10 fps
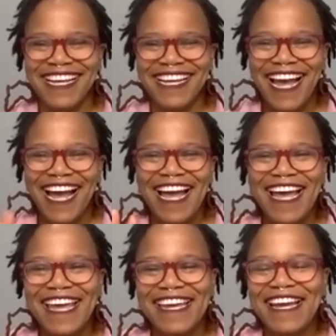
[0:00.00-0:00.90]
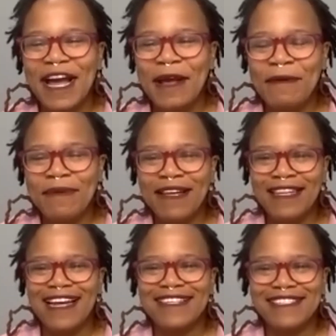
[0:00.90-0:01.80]
Hi, I'm
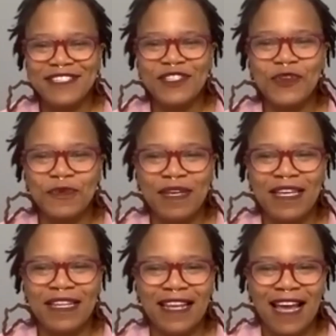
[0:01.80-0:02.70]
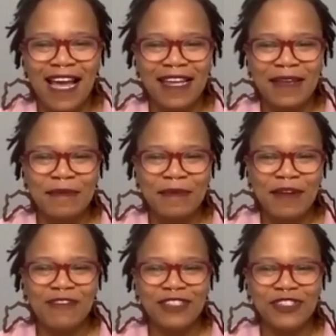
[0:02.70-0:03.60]
Alexis Newman. I am a
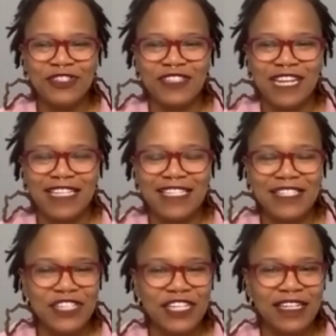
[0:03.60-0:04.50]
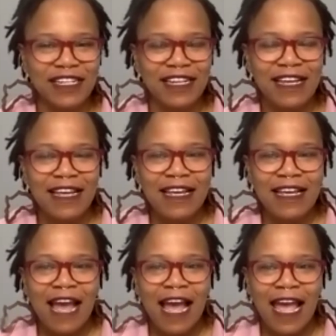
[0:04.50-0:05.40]
registered dietitian.
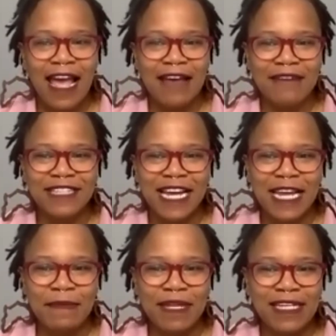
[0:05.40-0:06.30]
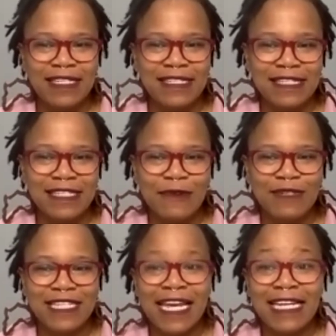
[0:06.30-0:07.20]
I have diabetes since I
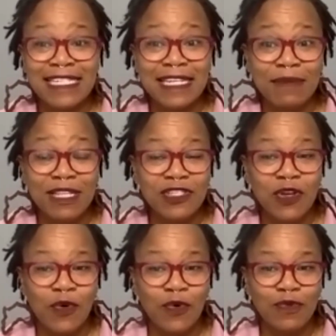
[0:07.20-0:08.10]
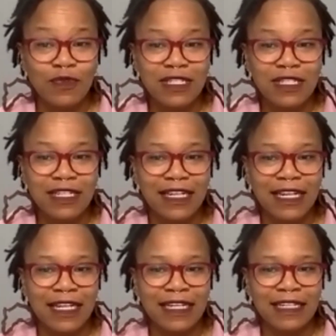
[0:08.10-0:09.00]
was 18 months old,
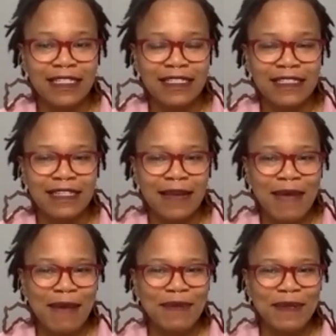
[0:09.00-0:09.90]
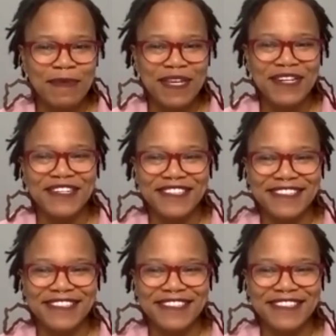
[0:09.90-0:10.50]
and I'm happy to be here.